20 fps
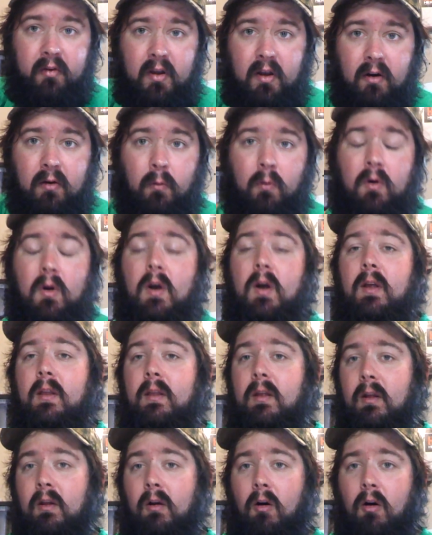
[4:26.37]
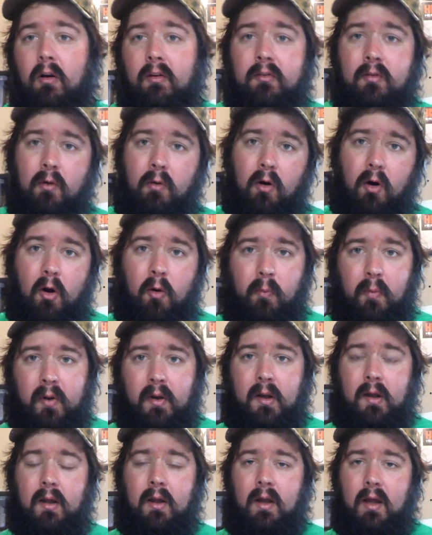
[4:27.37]
here that also are open
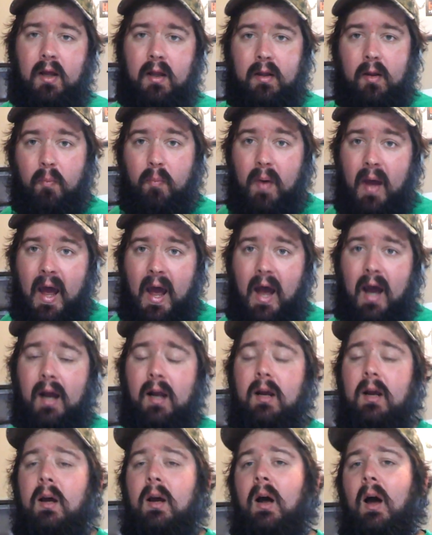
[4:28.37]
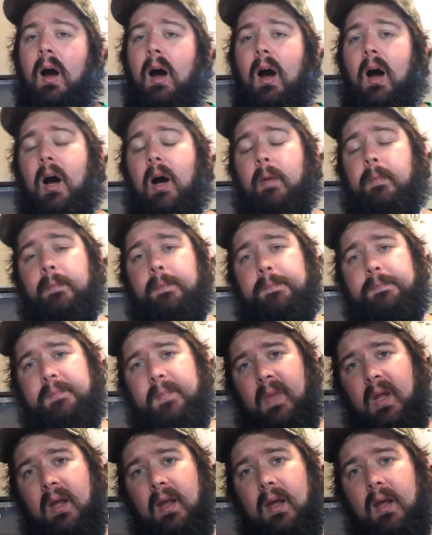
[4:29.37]
in the back.
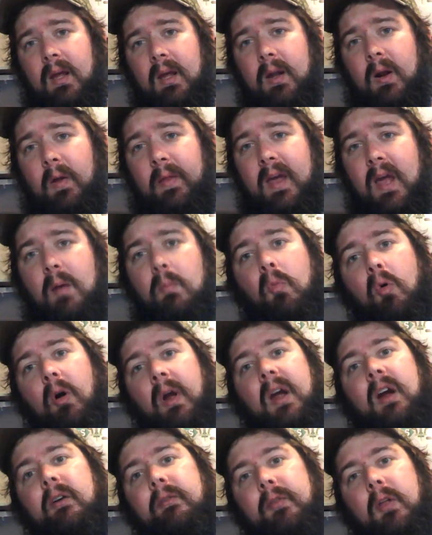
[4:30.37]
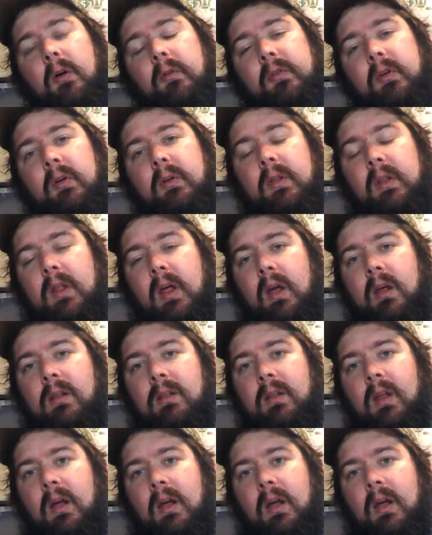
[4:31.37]
They get more airflow, so they